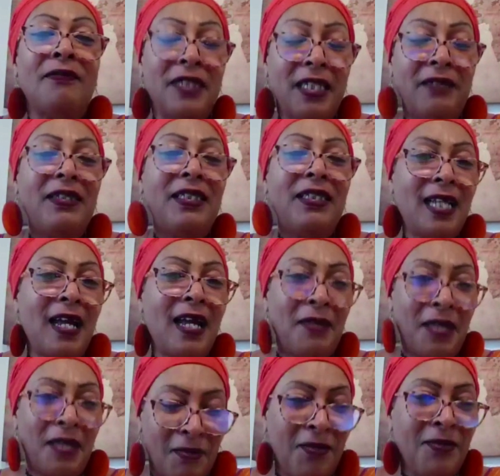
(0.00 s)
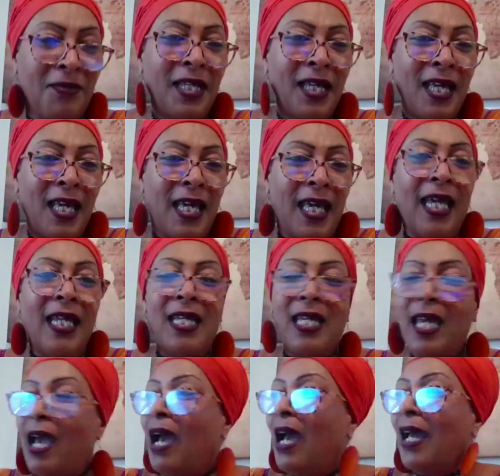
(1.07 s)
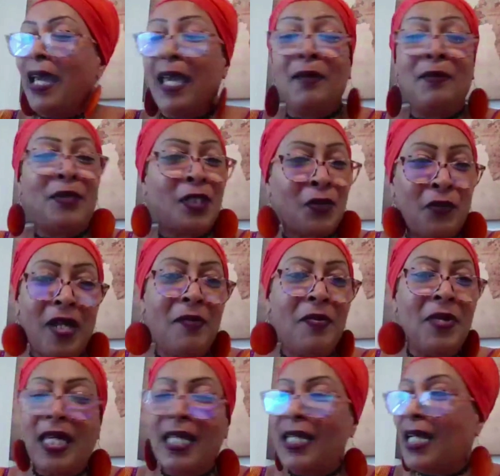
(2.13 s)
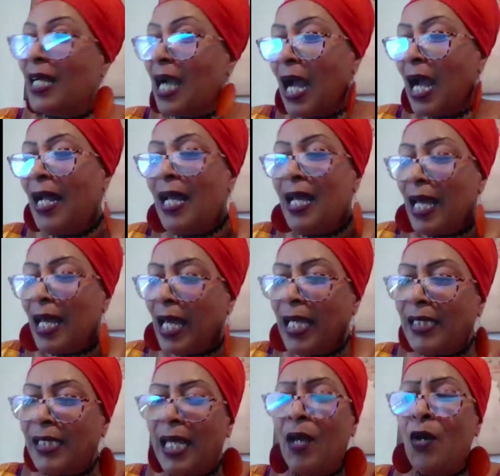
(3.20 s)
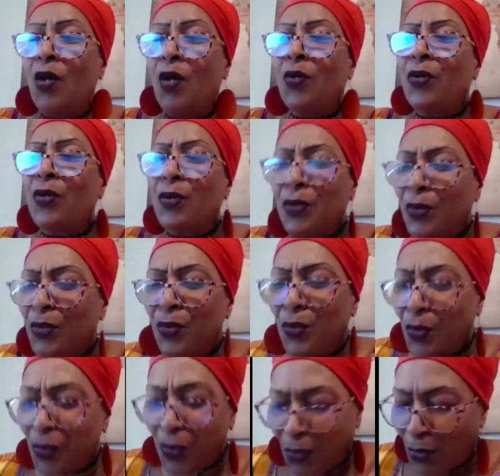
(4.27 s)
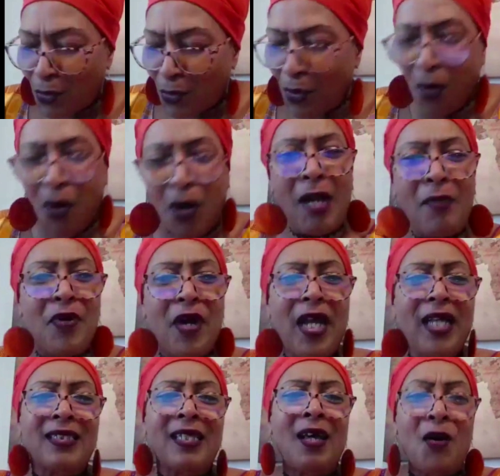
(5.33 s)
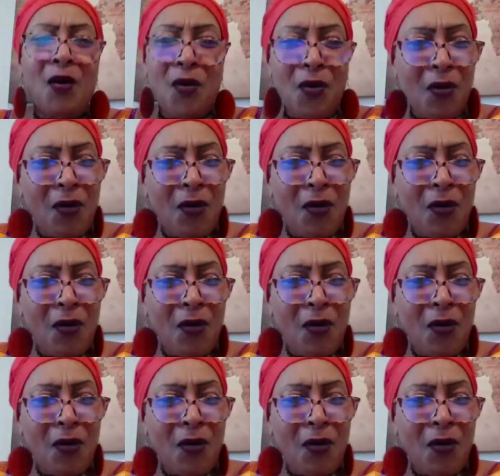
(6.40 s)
of Davidtown Hill. And here I am screaming in the car. And he said, will you hold a brace?